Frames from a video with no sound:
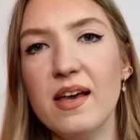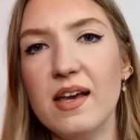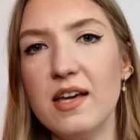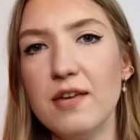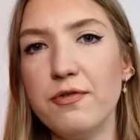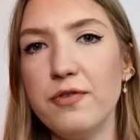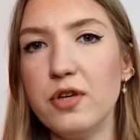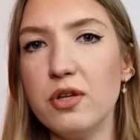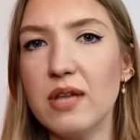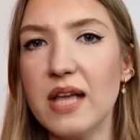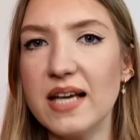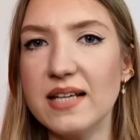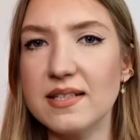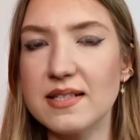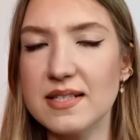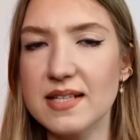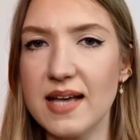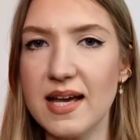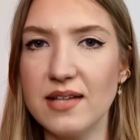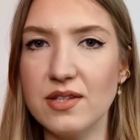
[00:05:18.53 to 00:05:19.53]
If you like
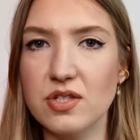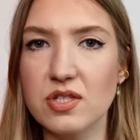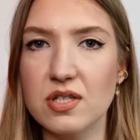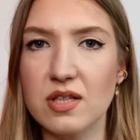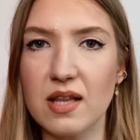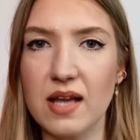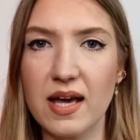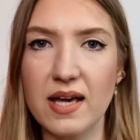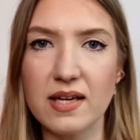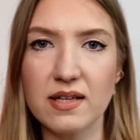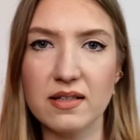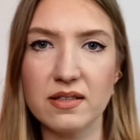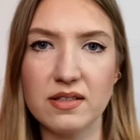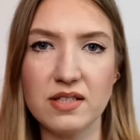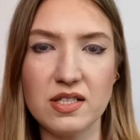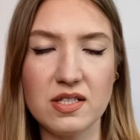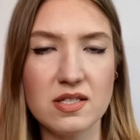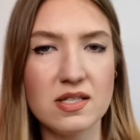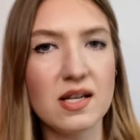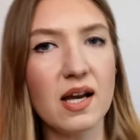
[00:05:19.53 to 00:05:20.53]
scents like
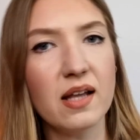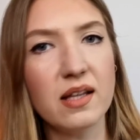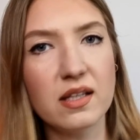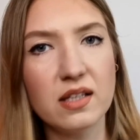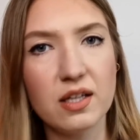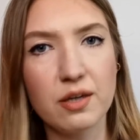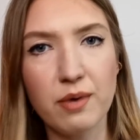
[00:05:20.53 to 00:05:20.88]
Tiziana